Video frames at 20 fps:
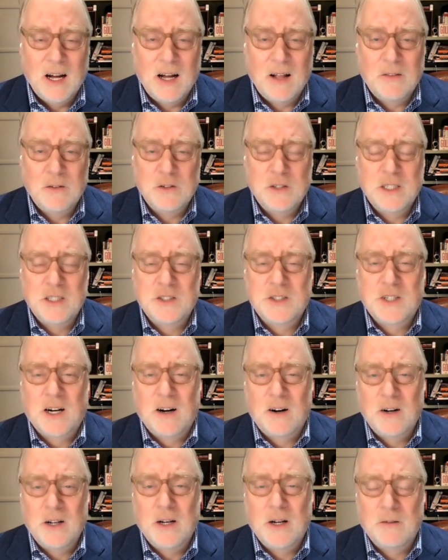There just
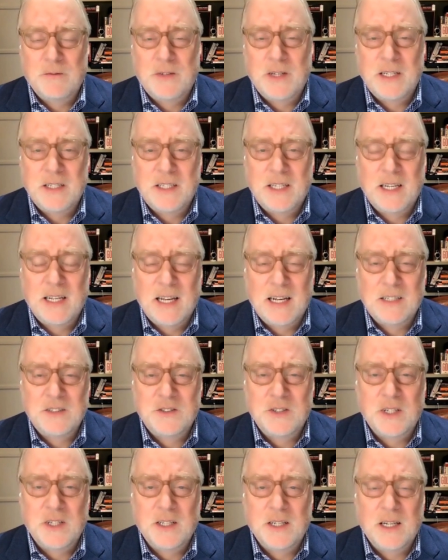aren't enough
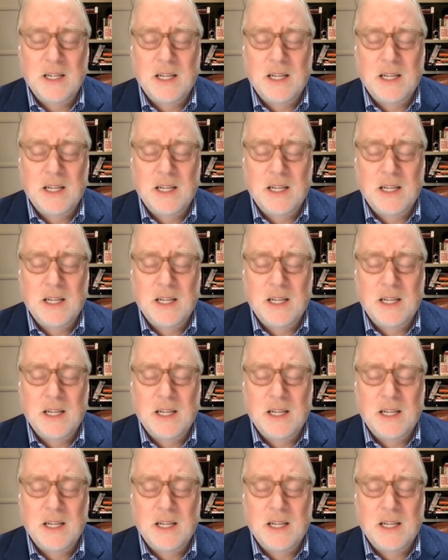DTS